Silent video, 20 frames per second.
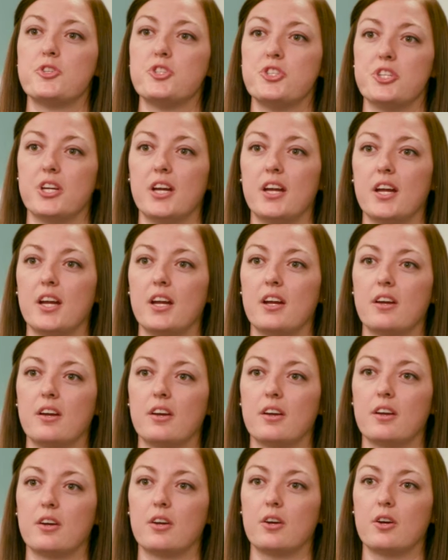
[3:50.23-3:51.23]
she
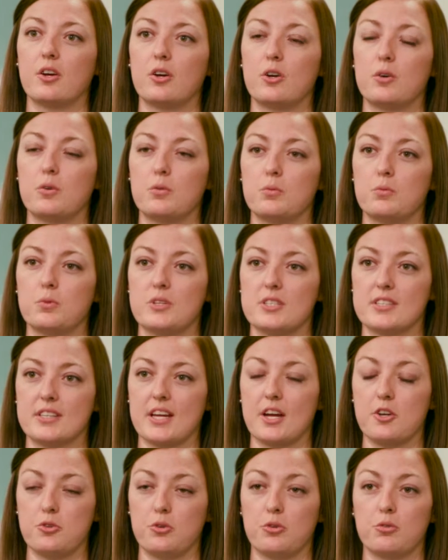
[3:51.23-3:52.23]
was
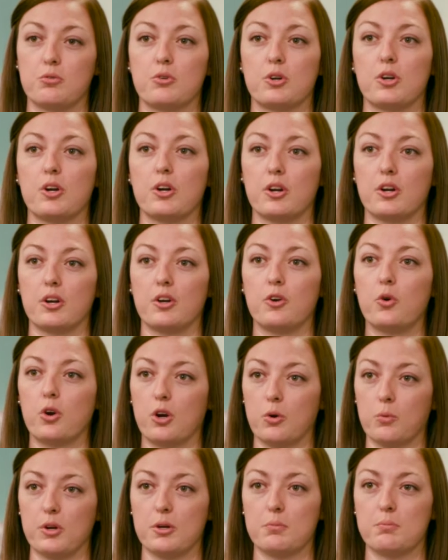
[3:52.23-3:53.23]
scheduled for her
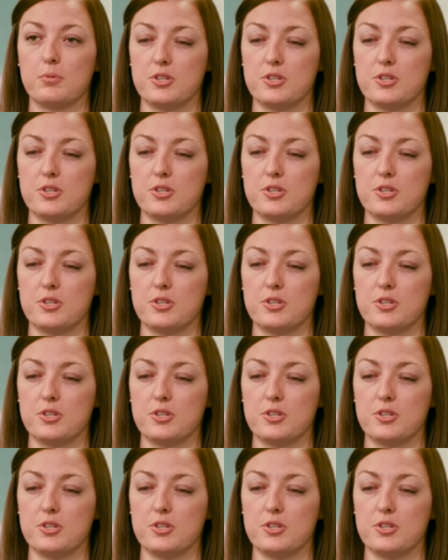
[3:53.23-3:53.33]
Norwood